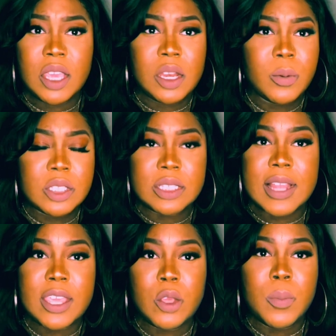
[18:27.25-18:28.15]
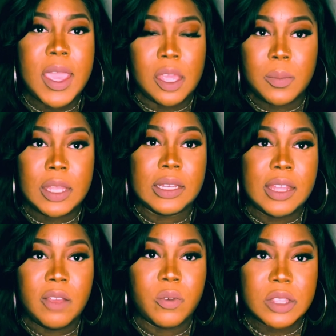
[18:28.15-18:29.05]
And it was just like, you making me
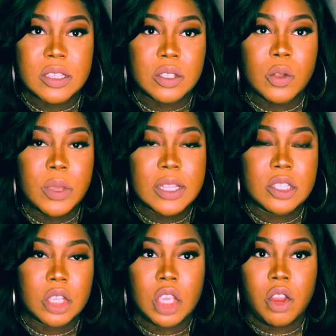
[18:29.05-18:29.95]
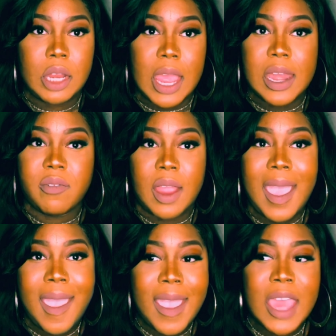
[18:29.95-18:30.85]
live with this new insecurity I never
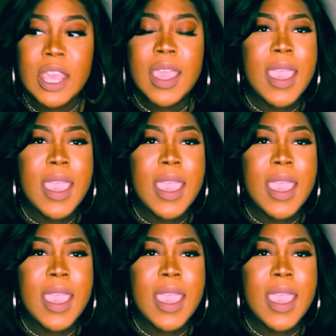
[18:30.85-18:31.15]
had.